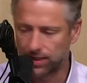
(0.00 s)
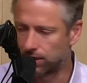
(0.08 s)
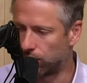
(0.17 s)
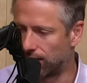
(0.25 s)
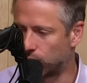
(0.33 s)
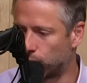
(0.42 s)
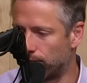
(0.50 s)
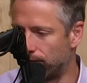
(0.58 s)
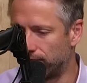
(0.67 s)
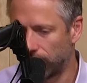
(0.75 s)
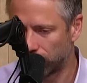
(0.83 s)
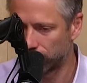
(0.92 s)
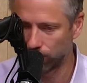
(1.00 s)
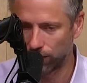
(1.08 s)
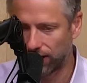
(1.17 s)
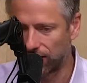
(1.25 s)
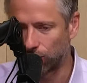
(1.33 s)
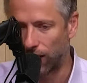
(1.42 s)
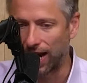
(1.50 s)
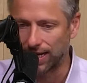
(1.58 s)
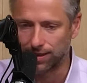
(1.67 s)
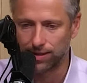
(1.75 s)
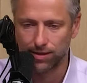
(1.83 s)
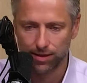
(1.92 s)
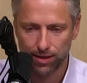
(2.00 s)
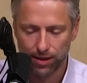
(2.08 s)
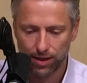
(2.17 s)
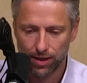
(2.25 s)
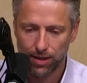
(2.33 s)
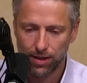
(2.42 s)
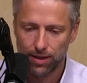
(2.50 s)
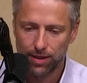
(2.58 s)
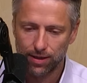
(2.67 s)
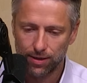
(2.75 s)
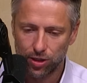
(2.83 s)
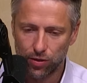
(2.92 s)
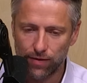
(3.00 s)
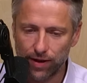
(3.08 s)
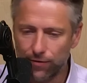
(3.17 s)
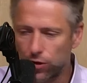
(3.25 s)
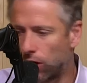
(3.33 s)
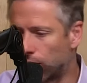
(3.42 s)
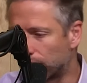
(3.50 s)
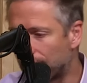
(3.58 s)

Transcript: As women vote for their rights. So even if you